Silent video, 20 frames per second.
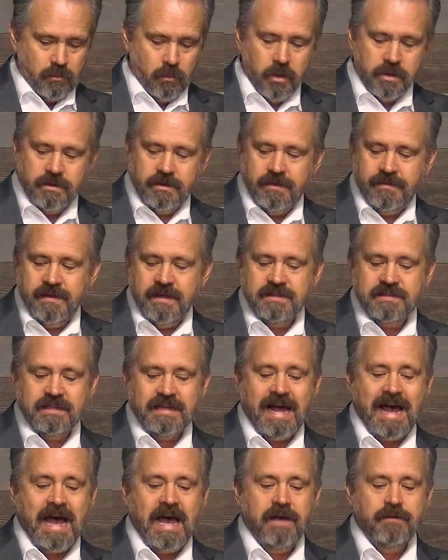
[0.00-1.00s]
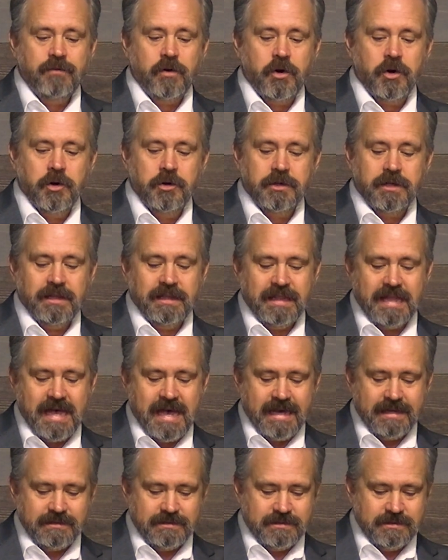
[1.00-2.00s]
One of the things that I've heard a
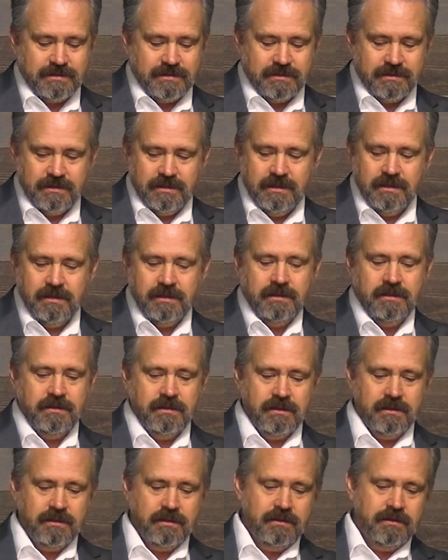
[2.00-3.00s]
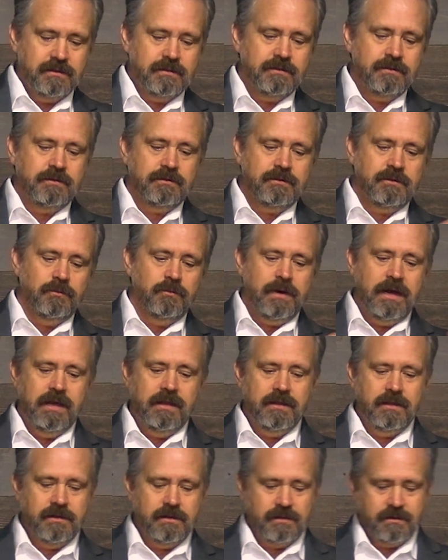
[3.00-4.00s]
lot in uh, the
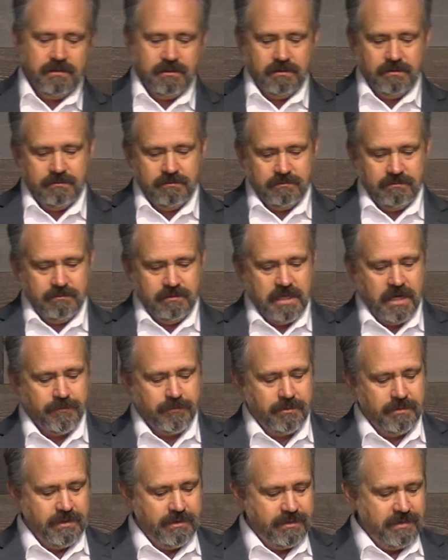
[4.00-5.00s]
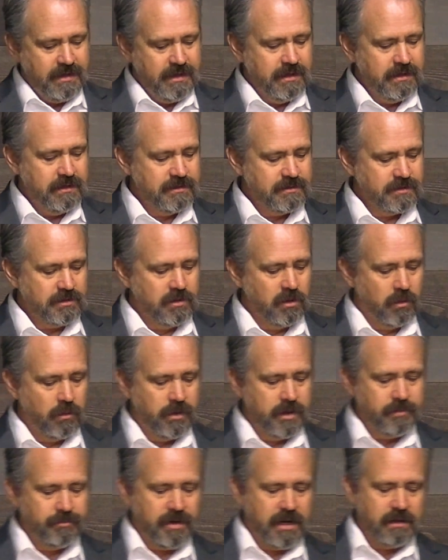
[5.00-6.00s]
way the government thing is
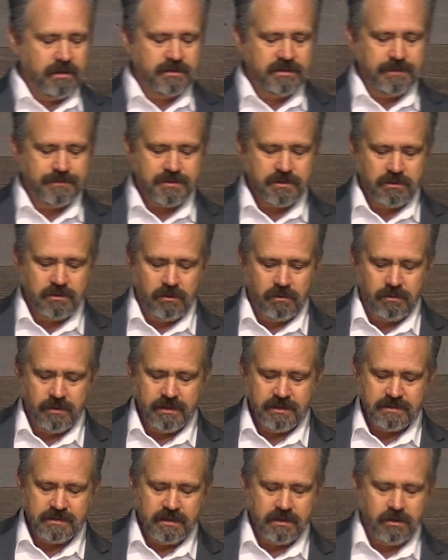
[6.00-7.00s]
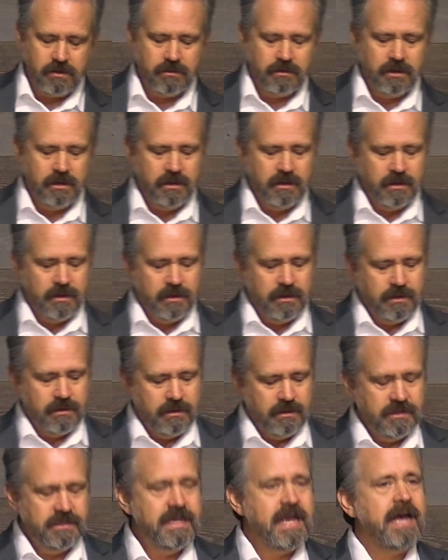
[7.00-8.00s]
going, politics are going, is they go,
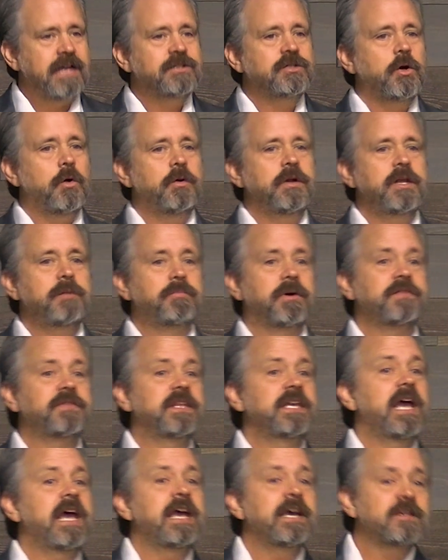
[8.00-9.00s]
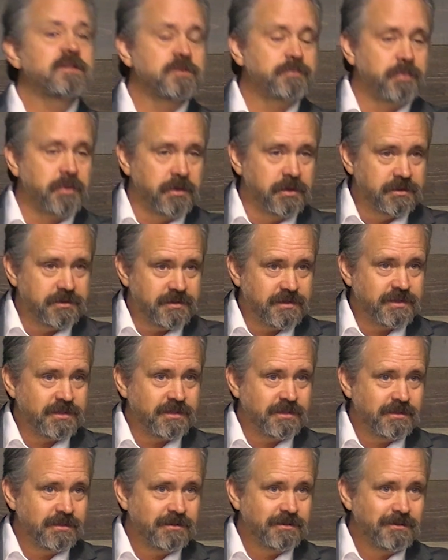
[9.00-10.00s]
yeah, Tony, but the
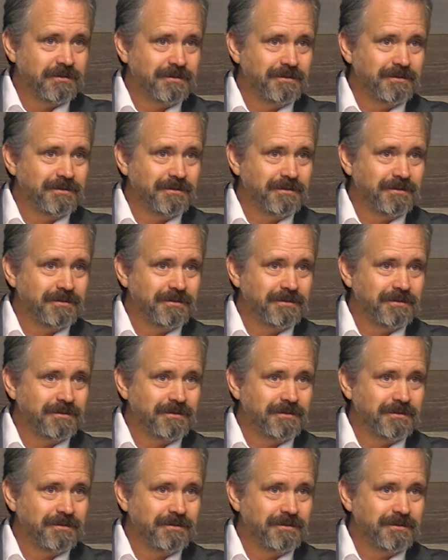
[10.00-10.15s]
experts,